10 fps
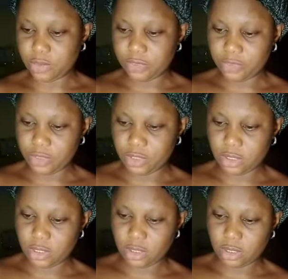of
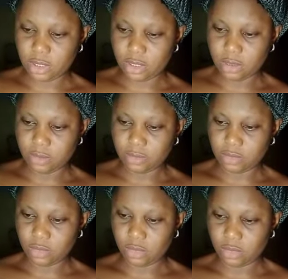it,
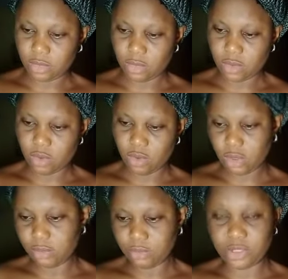
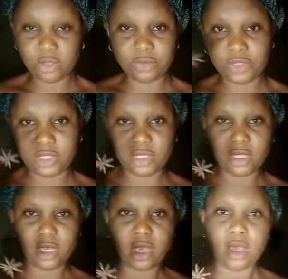one piece of it,
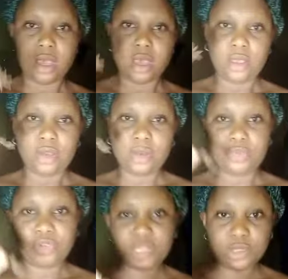you can
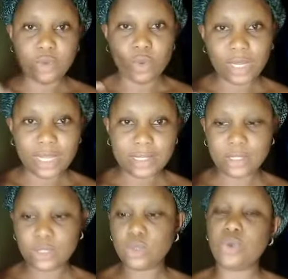put it in your wallet
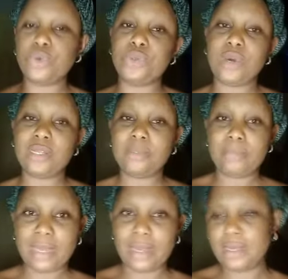or your
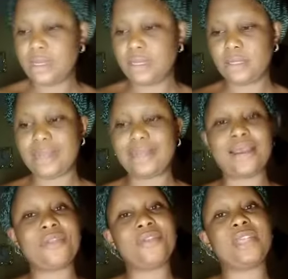handbag and
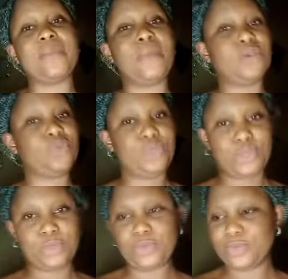carry it about with you.